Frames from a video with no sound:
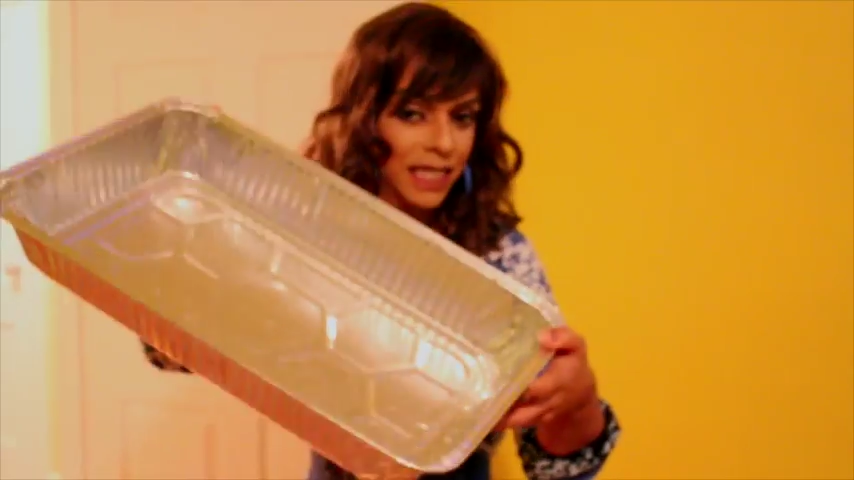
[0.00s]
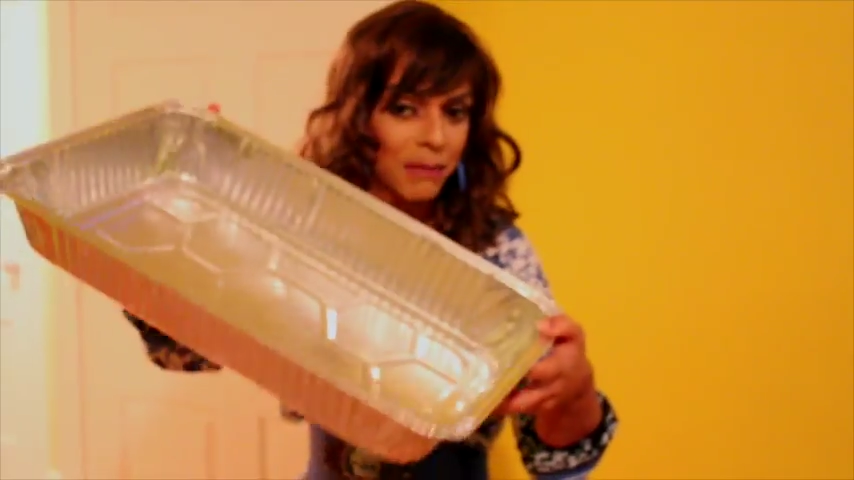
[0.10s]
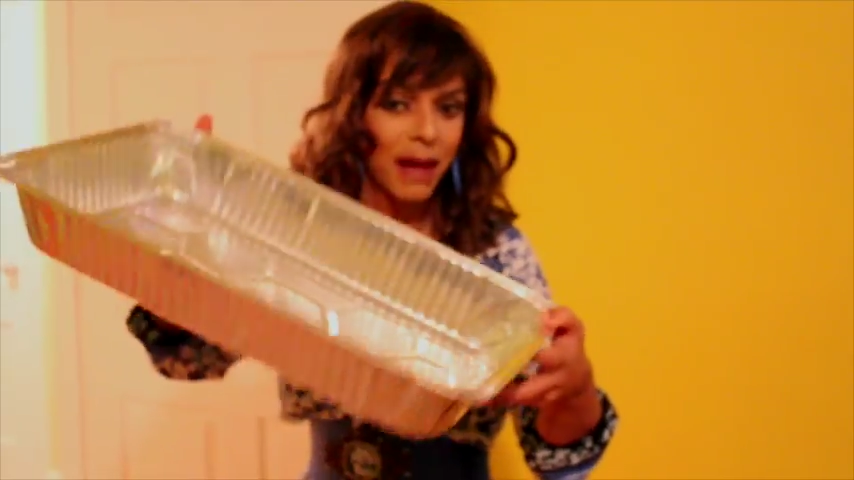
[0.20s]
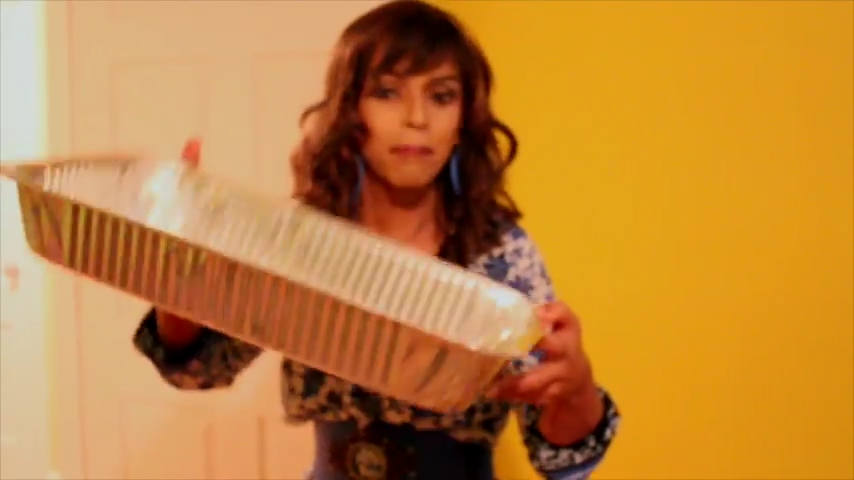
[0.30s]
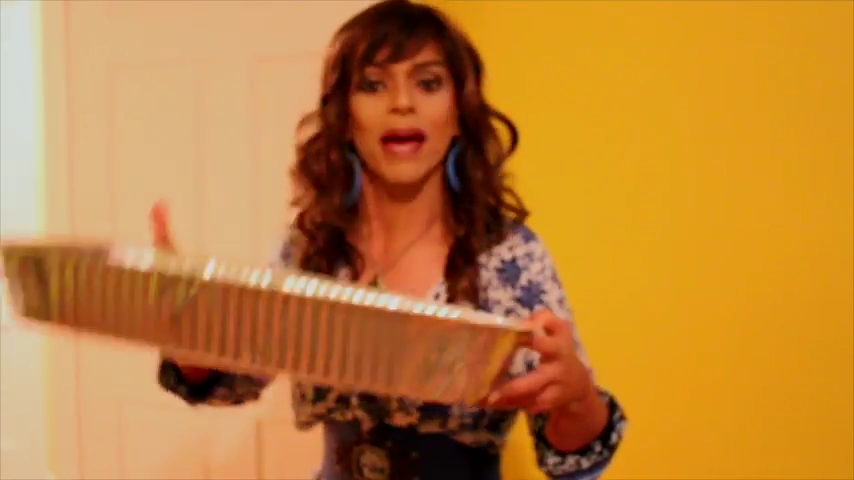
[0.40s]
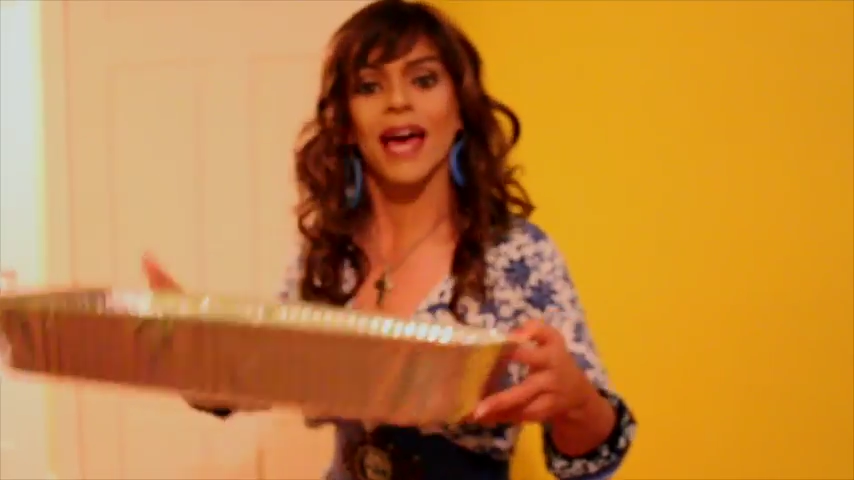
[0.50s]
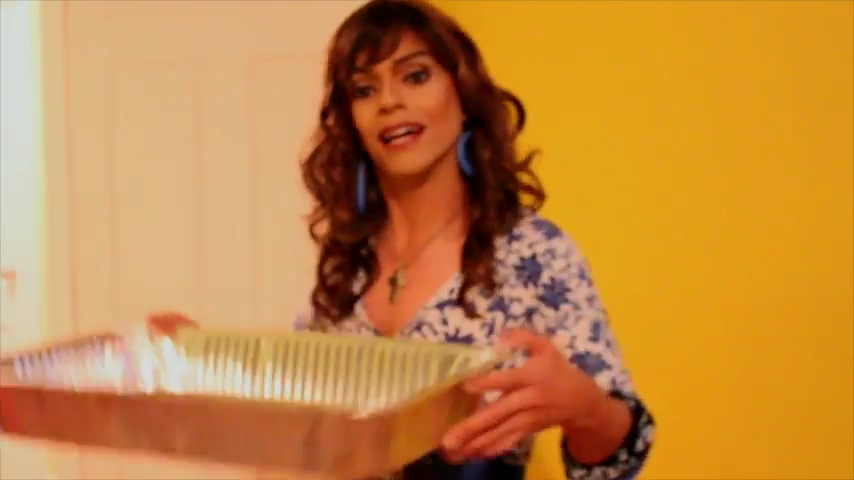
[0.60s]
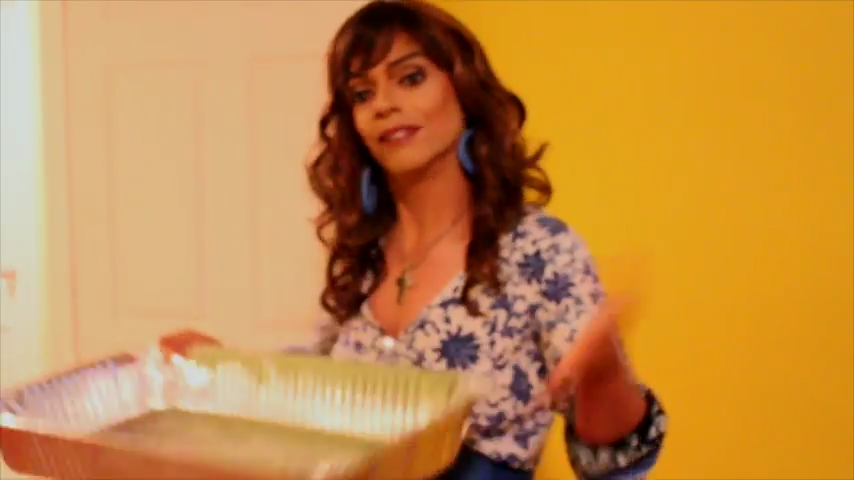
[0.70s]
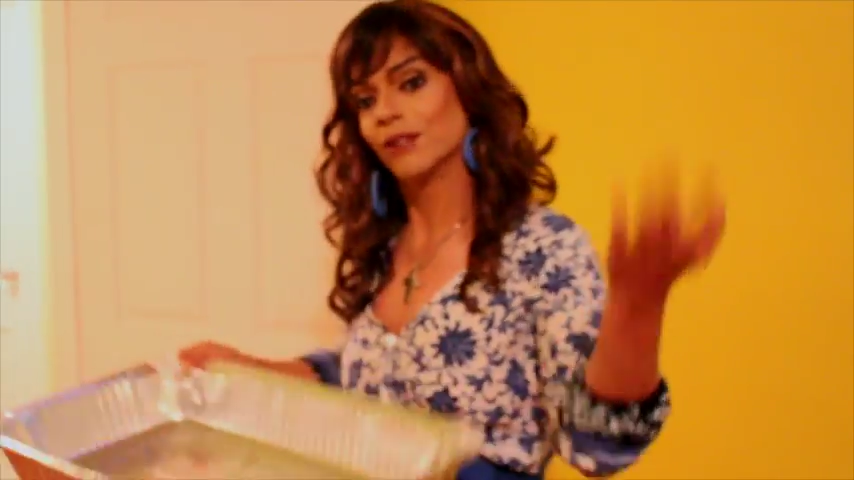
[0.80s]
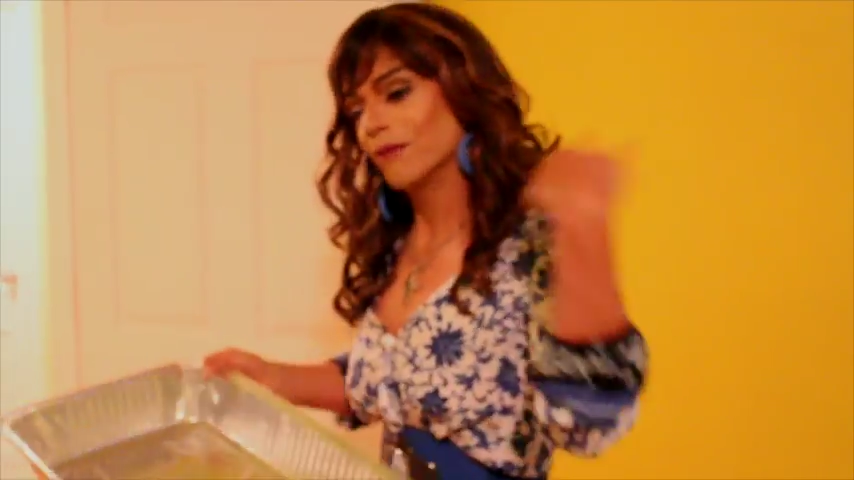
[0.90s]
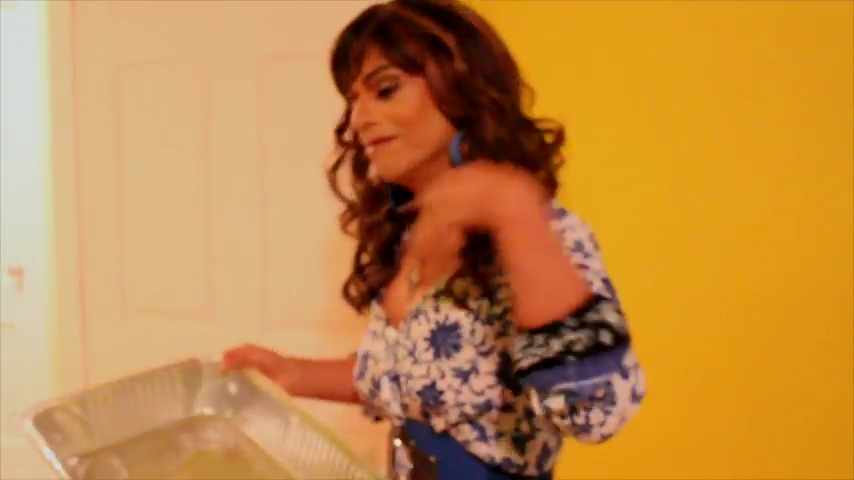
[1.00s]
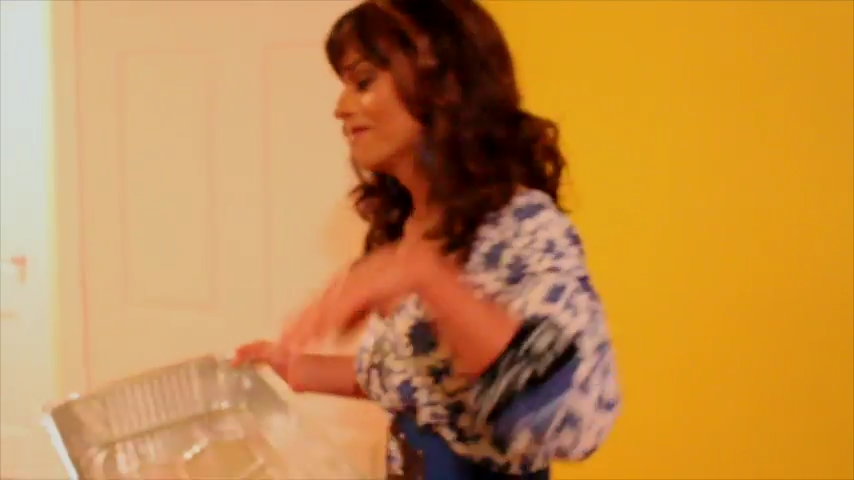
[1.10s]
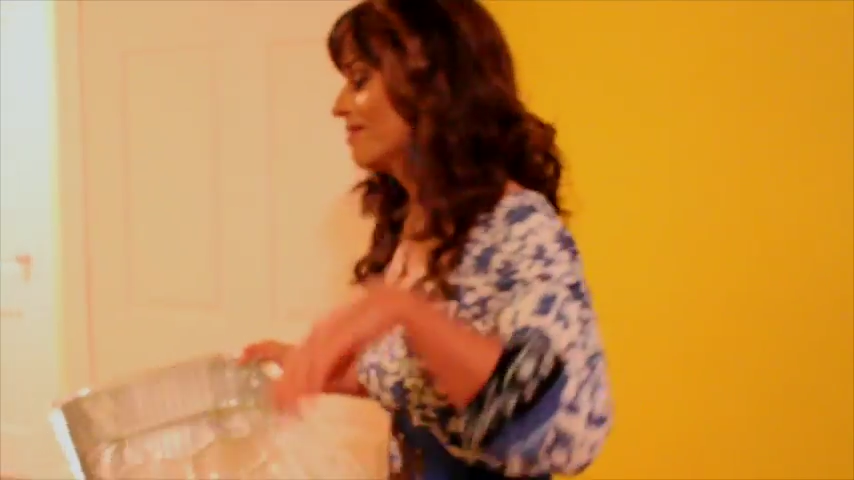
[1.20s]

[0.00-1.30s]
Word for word: to get my pants, so